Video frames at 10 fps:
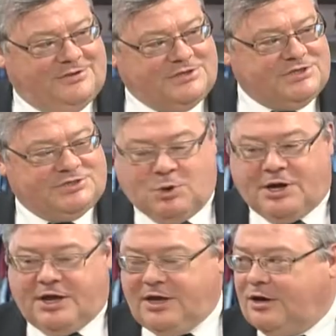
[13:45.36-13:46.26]
this is
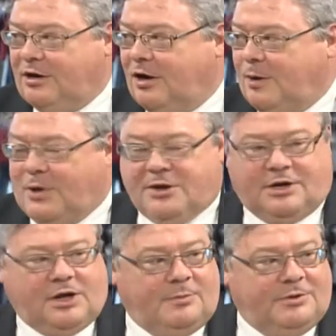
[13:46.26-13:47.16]
what I hear about
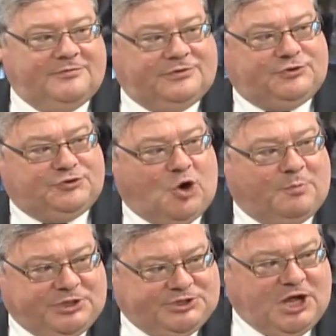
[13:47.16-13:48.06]
a couple of
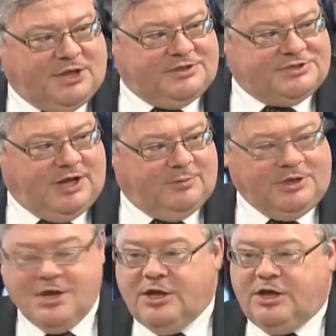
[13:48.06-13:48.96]
topics on the
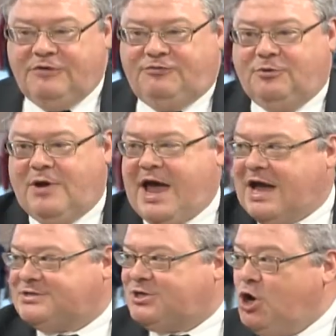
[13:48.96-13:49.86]
table. If you
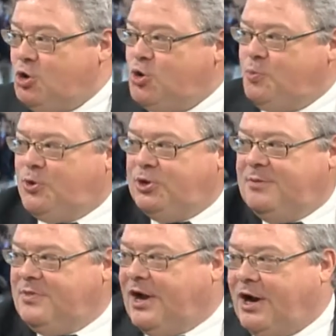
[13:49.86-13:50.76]
ask who put
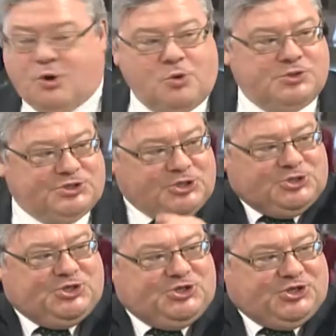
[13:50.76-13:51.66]
them there, who is
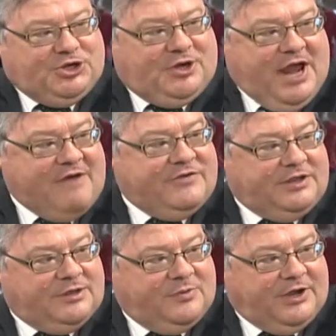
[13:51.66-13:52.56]
insisting on
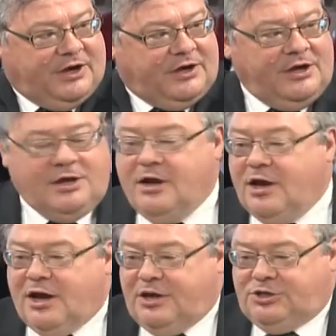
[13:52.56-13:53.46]
having them there,
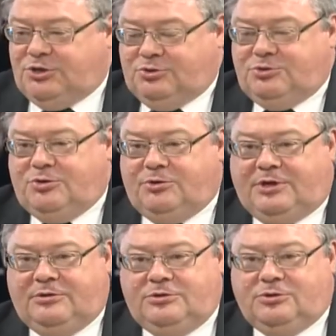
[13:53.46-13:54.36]
you
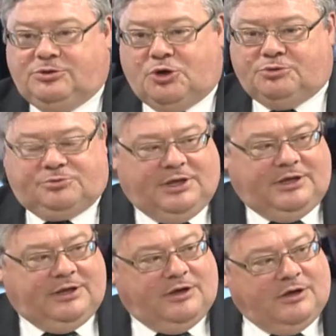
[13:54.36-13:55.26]
don't
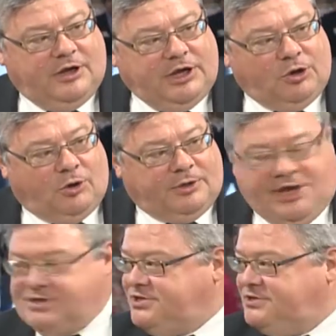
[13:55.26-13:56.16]
really, in all
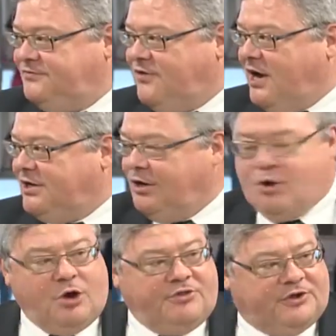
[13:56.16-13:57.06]
cases, find an
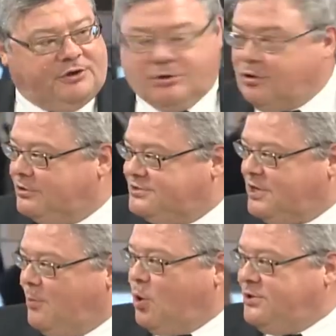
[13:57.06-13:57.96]
author or
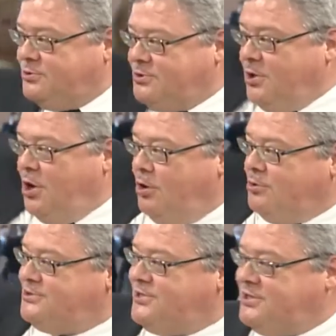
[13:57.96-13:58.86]
someone
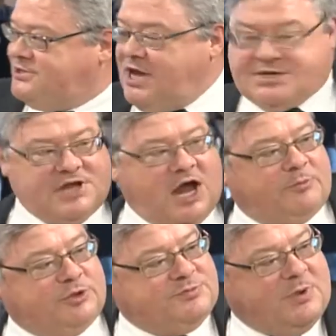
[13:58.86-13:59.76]
who says, yes,
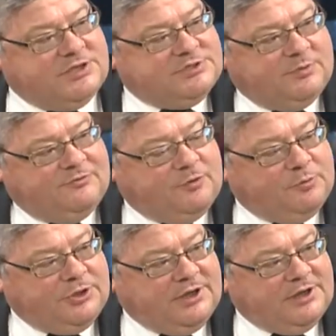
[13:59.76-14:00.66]
I'm responsible for
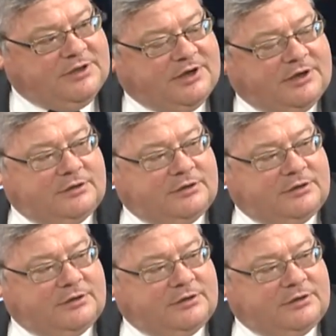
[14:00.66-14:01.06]
putting it there.